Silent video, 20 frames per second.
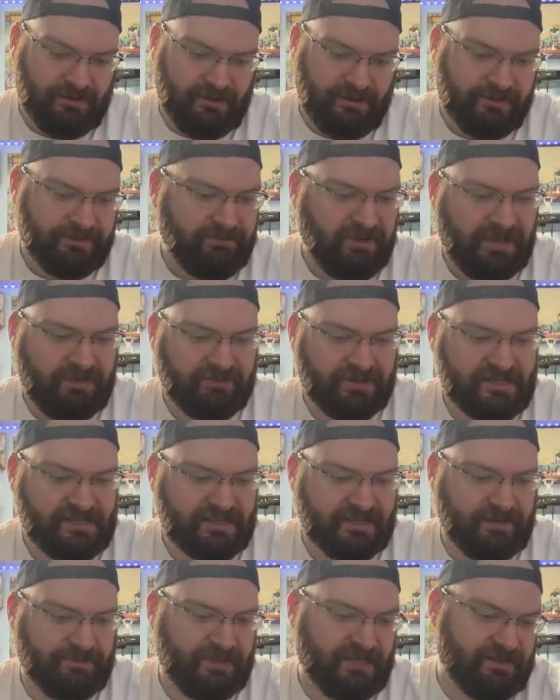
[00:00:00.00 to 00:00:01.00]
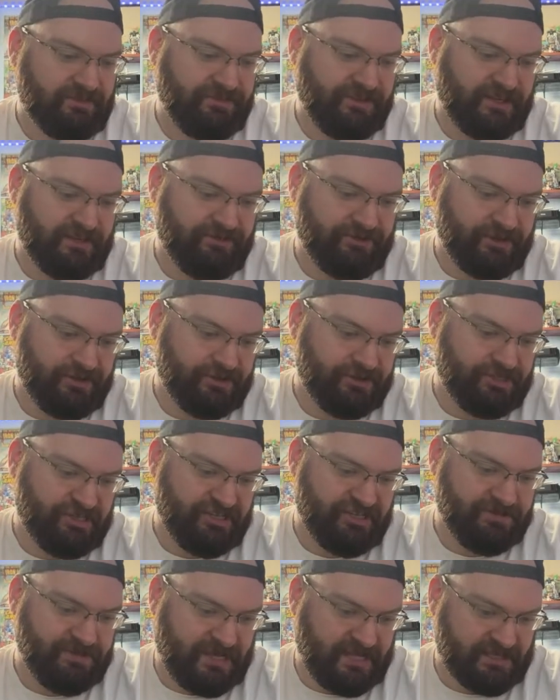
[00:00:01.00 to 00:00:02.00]
The main reason I'm not a fan of Arch
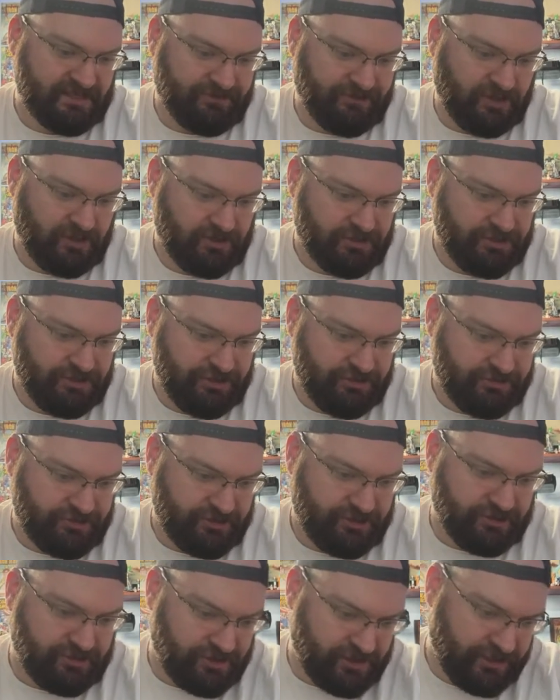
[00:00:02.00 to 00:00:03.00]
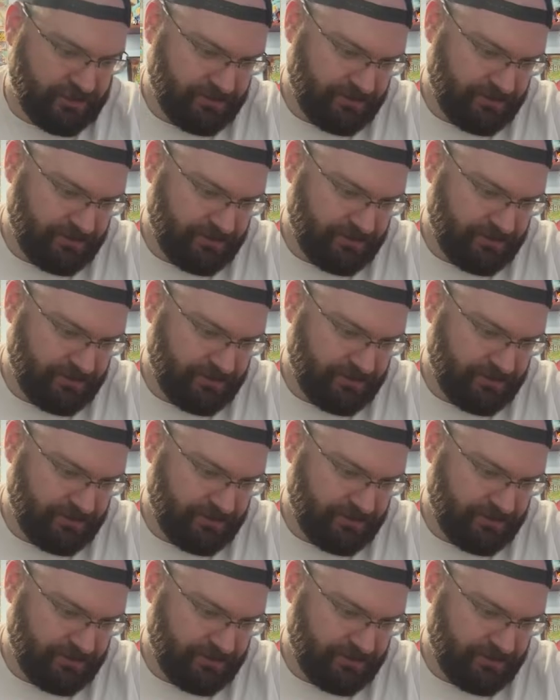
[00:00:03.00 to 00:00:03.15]
is because of Arch users.